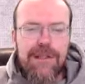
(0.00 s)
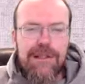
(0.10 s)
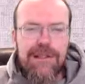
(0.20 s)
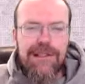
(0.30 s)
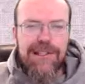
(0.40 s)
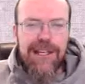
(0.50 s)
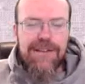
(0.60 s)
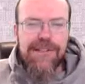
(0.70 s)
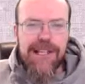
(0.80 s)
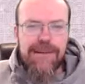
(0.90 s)
the, the day of
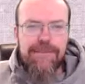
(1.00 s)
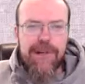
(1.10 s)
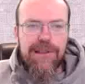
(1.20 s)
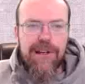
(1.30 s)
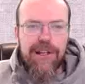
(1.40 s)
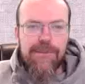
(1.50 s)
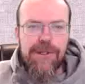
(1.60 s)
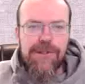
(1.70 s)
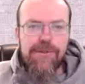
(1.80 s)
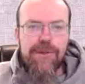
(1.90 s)
St.
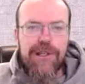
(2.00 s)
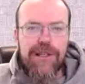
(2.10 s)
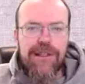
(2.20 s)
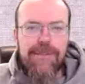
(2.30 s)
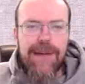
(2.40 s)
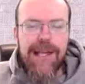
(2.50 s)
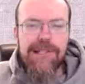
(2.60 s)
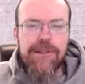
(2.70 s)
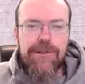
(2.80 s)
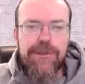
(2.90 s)
Bartholomew's where they, they
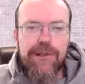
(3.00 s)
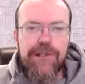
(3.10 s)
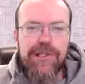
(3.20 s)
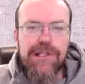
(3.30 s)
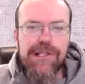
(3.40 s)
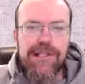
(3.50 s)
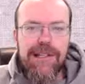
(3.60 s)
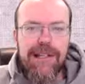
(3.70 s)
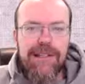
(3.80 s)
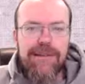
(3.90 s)
massacred Christians in,
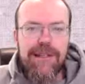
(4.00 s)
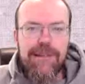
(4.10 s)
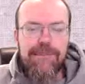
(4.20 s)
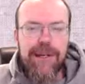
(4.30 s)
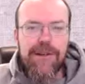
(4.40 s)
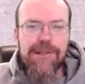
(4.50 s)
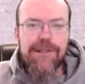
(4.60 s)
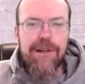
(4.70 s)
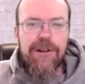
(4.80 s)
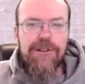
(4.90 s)
in, in Paris and
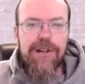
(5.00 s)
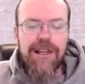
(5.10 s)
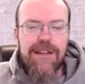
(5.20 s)
all across